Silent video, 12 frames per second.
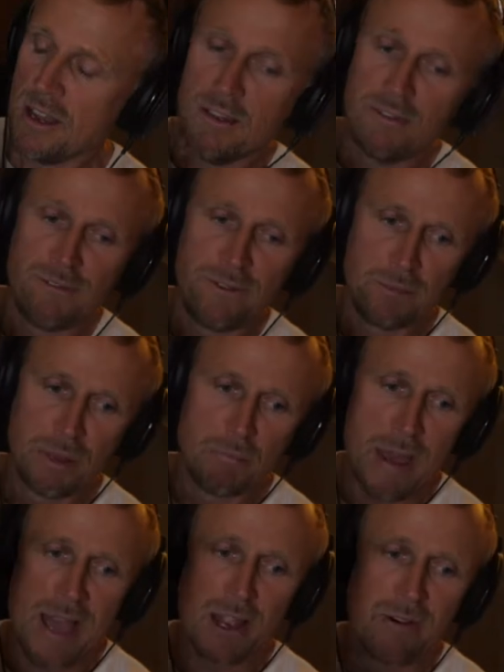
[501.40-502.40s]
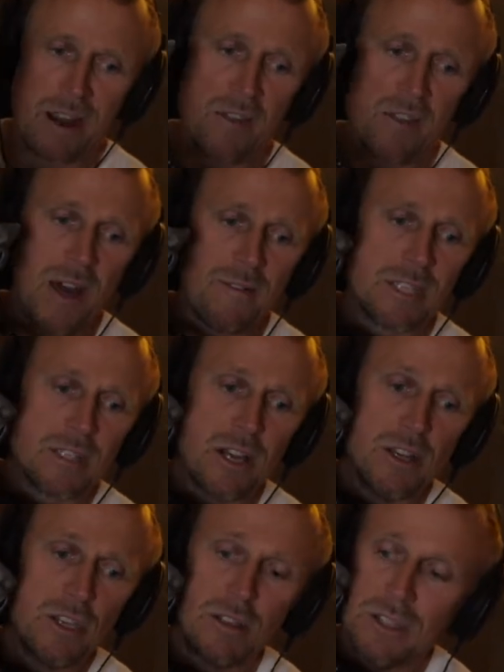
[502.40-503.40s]
If you flip the bag around on the other
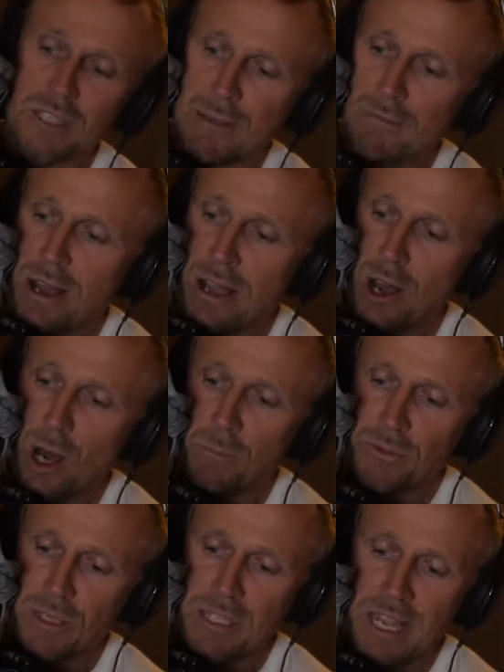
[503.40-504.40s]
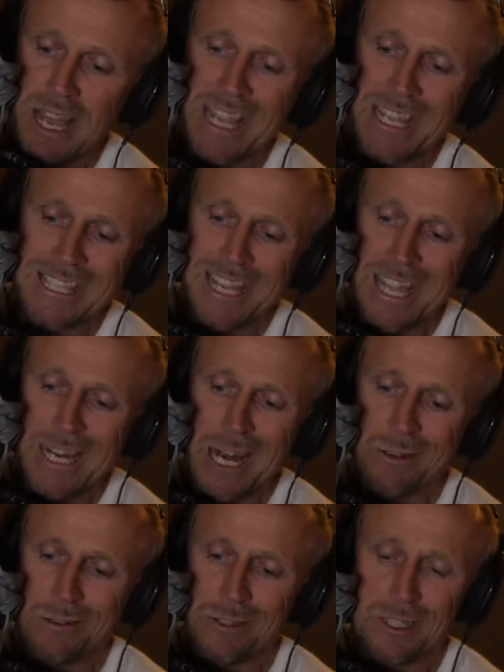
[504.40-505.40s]
side, you can see my Optus A C eight hundred.